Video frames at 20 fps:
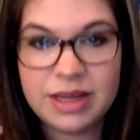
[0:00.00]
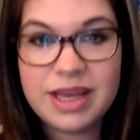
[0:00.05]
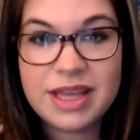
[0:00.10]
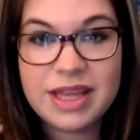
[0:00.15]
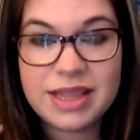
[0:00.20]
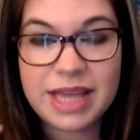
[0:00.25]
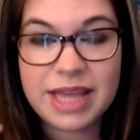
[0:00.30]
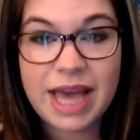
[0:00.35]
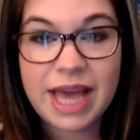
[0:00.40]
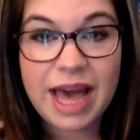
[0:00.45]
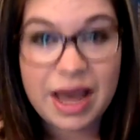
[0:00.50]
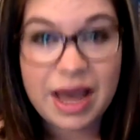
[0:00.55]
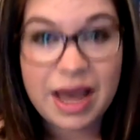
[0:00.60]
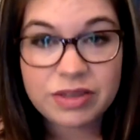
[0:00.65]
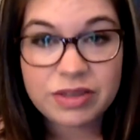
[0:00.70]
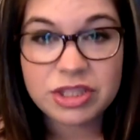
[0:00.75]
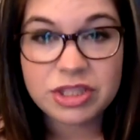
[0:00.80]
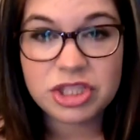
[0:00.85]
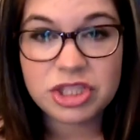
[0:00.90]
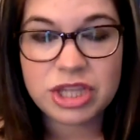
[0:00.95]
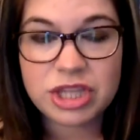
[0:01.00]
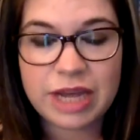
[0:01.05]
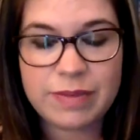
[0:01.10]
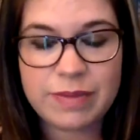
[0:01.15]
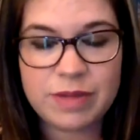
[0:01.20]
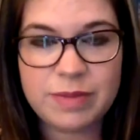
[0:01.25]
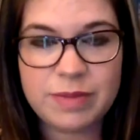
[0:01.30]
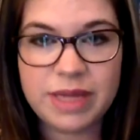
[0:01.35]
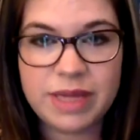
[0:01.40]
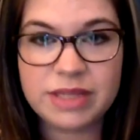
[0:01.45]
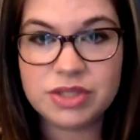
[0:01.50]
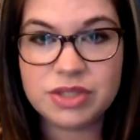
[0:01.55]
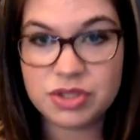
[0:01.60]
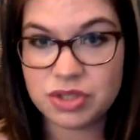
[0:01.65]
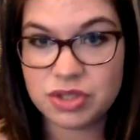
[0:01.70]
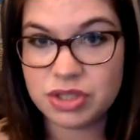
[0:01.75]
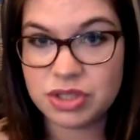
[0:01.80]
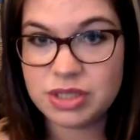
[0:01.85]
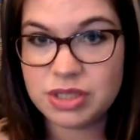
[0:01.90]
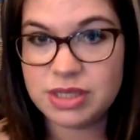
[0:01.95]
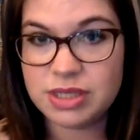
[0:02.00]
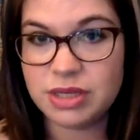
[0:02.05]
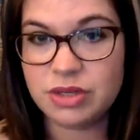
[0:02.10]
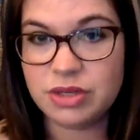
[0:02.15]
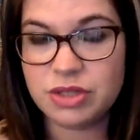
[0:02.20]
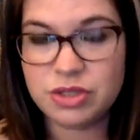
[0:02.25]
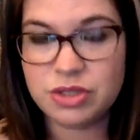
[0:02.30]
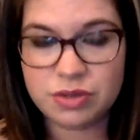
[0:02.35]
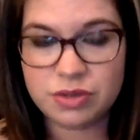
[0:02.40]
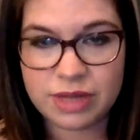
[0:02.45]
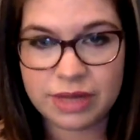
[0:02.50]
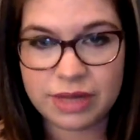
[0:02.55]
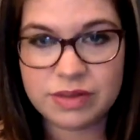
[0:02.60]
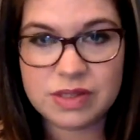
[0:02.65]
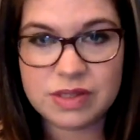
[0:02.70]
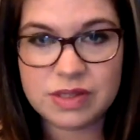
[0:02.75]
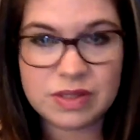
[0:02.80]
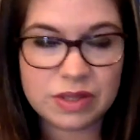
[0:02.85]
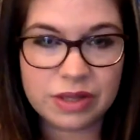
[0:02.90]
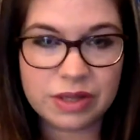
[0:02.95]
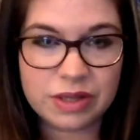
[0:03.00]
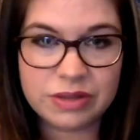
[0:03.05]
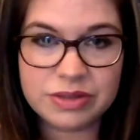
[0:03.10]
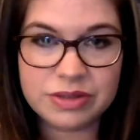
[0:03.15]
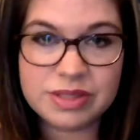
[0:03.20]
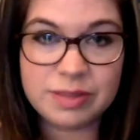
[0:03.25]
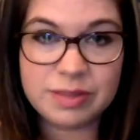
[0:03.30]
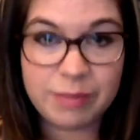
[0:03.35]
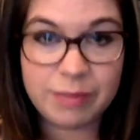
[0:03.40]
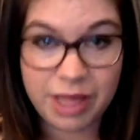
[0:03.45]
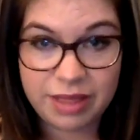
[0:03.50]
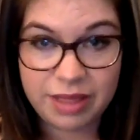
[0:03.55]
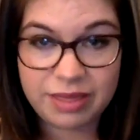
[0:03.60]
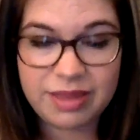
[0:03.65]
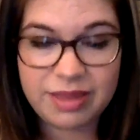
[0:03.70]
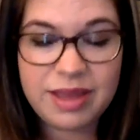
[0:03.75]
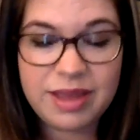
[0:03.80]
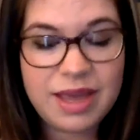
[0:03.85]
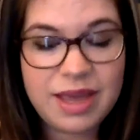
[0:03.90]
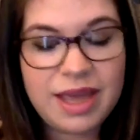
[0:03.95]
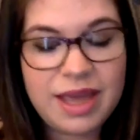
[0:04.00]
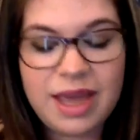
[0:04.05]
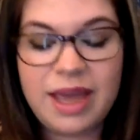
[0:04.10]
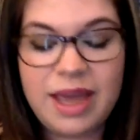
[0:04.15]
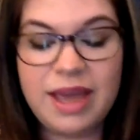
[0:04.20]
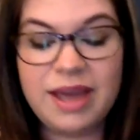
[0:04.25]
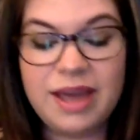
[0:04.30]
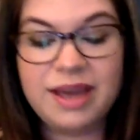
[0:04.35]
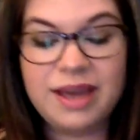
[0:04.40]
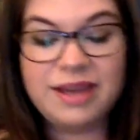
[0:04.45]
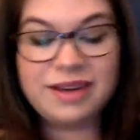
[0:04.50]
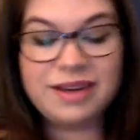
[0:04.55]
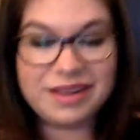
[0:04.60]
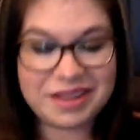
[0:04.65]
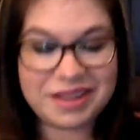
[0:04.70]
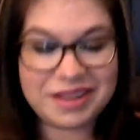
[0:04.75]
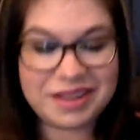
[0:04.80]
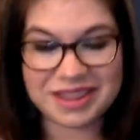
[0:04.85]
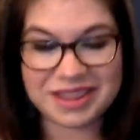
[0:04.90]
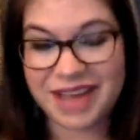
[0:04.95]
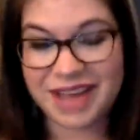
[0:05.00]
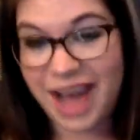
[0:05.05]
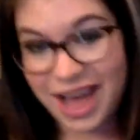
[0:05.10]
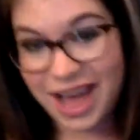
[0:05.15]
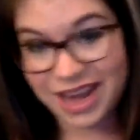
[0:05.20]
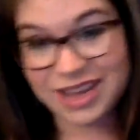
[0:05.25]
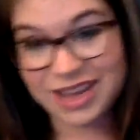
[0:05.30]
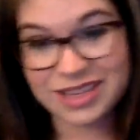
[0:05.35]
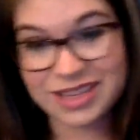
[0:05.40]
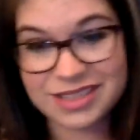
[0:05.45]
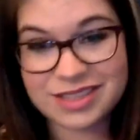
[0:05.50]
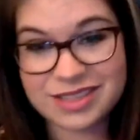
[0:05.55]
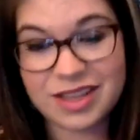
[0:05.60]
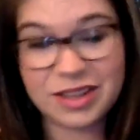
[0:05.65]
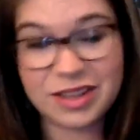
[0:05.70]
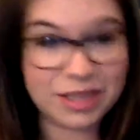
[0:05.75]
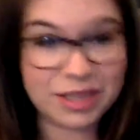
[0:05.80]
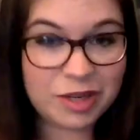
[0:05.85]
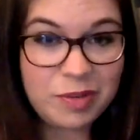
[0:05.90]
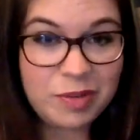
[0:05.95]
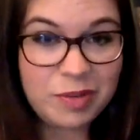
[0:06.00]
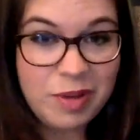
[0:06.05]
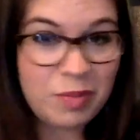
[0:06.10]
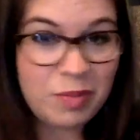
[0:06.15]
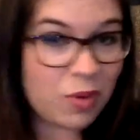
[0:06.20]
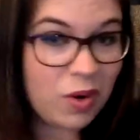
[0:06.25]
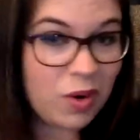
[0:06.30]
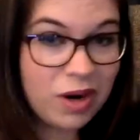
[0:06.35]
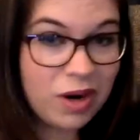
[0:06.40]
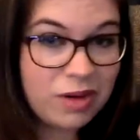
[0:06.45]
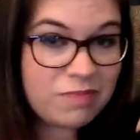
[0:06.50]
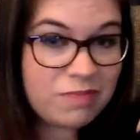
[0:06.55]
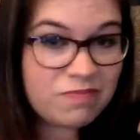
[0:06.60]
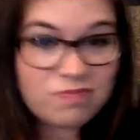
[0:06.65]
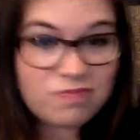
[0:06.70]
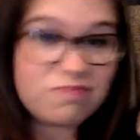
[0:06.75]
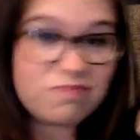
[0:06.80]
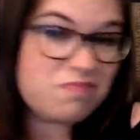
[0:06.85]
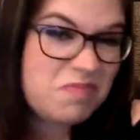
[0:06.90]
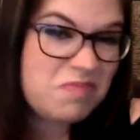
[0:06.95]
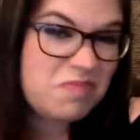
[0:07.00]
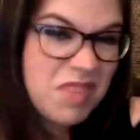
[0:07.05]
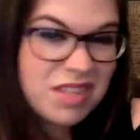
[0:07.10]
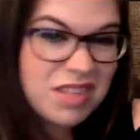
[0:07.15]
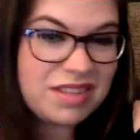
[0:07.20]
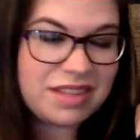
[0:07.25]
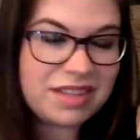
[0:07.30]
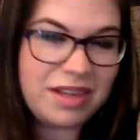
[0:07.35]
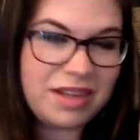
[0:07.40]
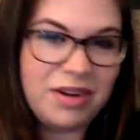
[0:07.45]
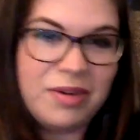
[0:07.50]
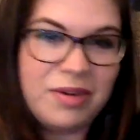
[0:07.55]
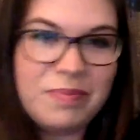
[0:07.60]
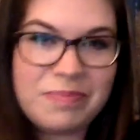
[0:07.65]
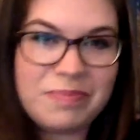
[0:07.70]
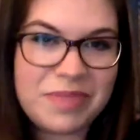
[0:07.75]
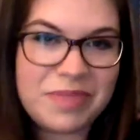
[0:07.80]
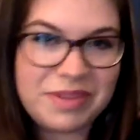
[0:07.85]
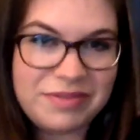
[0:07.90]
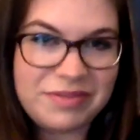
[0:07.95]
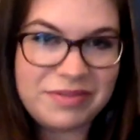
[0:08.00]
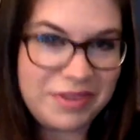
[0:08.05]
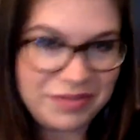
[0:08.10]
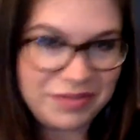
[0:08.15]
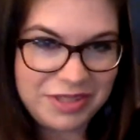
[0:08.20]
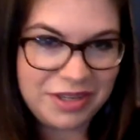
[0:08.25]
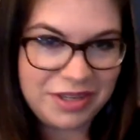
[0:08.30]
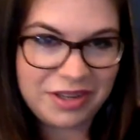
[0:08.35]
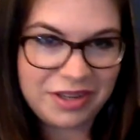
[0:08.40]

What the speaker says: the average diamond makes just under $2,000 a month. And that is a little bit more, just a little, than $50.